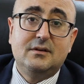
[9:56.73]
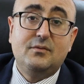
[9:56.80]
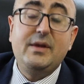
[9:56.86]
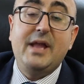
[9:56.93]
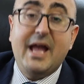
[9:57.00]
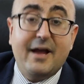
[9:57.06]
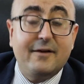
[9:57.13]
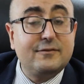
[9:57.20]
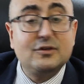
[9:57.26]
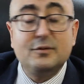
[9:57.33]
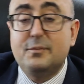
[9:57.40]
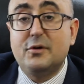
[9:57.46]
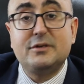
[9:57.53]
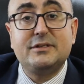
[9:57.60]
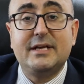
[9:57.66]
We have to
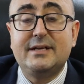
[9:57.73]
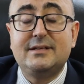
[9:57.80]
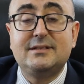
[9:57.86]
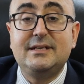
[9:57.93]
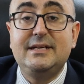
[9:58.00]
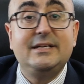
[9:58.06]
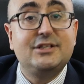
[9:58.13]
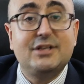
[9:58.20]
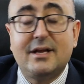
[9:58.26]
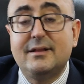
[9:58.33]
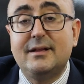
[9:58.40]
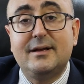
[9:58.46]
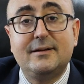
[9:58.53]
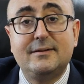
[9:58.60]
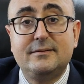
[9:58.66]
protect each
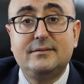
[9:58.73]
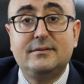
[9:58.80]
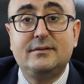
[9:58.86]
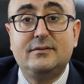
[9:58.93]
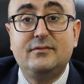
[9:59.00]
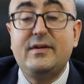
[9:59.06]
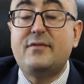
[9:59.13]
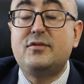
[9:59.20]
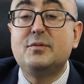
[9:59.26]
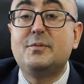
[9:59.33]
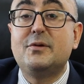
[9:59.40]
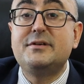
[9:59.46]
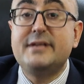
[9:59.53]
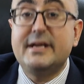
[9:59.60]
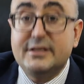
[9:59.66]
other. We have to
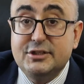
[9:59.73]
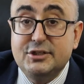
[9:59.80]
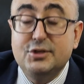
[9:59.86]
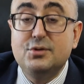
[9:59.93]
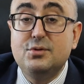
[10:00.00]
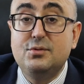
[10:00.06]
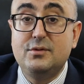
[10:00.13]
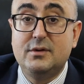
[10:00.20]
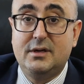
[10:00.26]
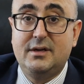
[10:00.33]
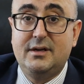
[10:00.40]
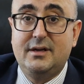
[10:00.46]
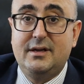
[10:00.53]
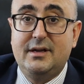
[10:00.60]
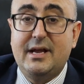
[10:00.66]
protect you,
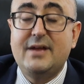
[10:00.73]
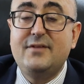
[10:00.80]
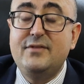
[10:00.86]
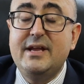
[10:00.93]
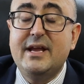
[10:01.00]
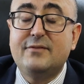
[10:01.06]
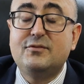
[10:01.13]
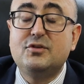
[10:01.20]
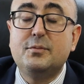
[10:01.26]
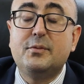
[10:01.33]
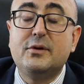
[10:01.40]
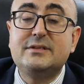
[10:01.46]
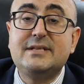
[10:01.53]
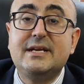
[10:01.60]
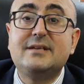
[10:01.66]
and we have to
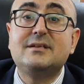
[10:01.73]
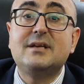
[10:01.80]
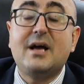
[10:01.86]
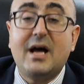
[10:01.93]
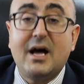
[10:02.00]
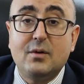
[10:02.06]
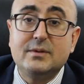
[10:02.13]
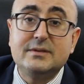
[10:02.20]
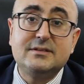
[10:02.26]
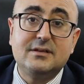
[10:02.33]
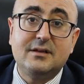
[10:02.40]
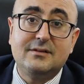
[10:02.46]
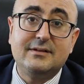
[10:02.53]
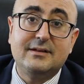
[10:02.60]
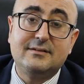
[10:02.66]
protect
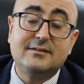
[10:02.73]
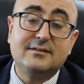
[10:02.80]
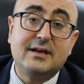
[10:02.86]
ourselves as this